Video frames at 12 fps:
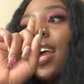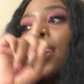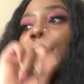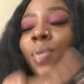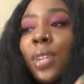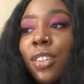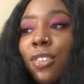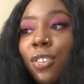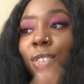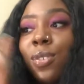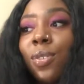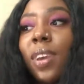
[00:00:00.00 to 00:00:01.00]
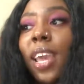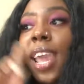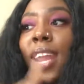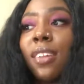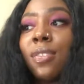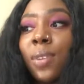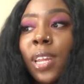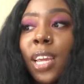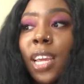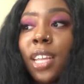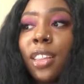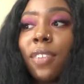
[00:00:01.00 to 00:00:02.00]
a 22, and a
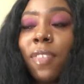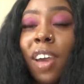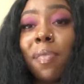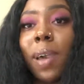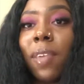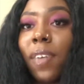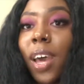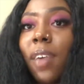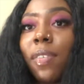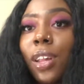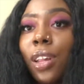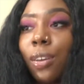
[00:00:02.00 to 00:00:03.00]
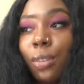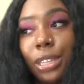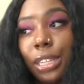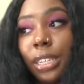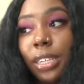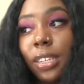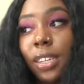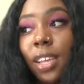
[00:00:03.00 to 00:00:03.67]
20-inch 5x5 closure.